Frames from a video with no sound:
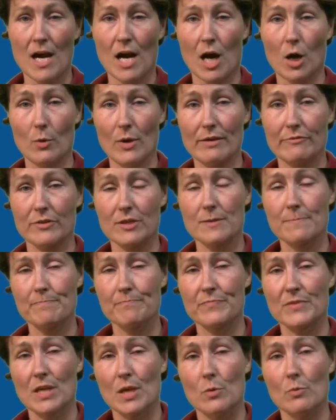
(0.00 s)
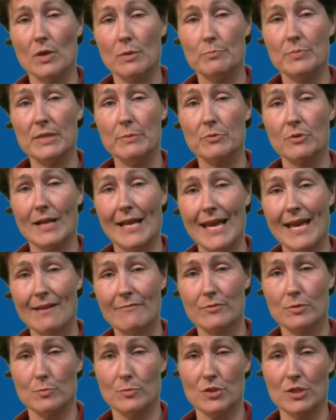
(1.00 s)
However, when people
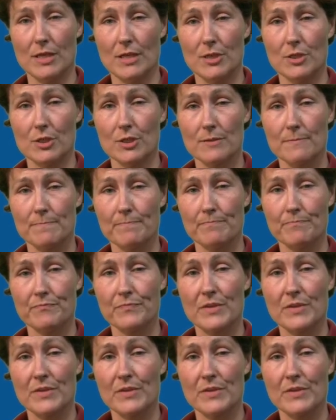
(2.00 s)
have a mutation,